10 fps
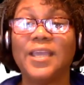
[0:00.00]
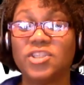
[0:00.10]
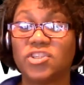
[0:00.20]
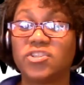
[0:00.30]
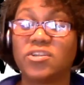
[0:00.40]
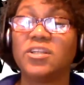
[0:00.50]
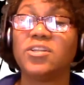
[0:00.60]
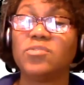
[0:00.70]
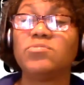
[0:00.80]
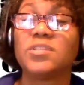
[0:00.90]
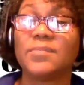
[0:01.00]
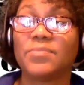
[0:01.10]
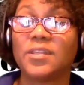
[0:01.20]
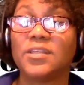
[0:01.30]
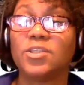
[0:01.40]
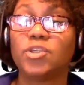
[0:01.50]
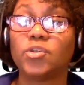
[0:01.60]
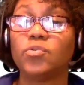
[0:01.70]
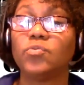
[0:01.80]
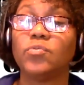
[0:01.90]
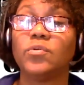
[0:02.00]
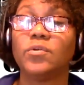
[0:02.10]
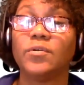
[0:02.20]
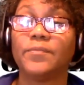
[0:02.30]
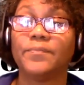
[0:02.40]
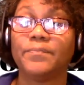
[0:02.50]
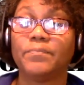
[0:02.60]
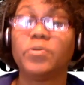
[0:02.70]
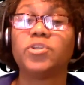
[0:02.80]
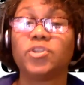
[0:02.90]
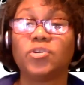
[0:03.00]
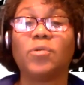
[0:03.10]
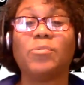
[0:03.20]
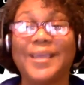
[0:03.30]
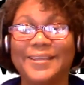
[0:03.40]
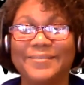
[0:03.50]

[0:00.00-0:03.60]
and she's going to do something to push you away.